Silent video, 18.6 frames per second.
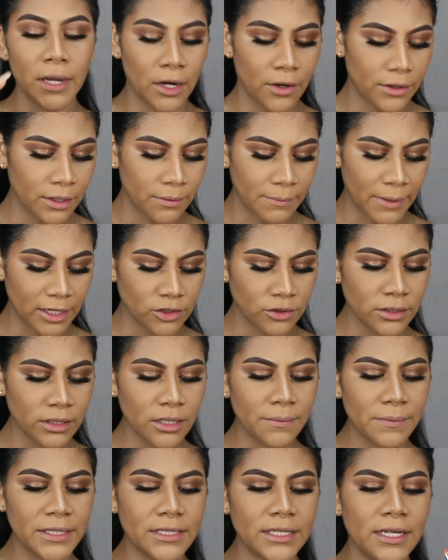area. I'm actually
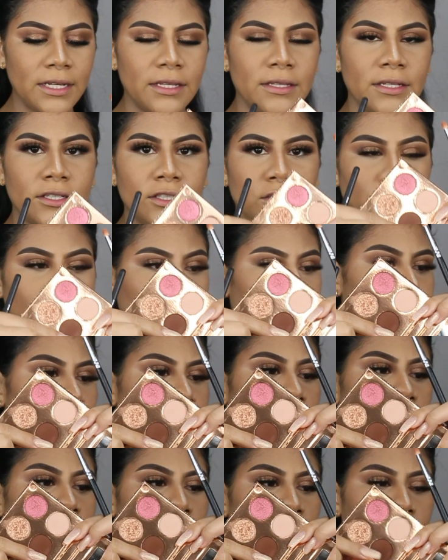going to be taking this dark
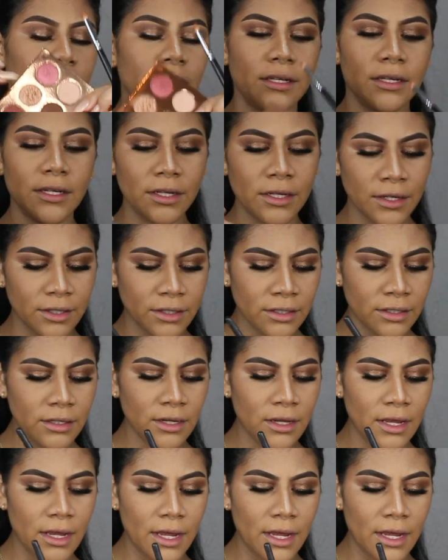shade right here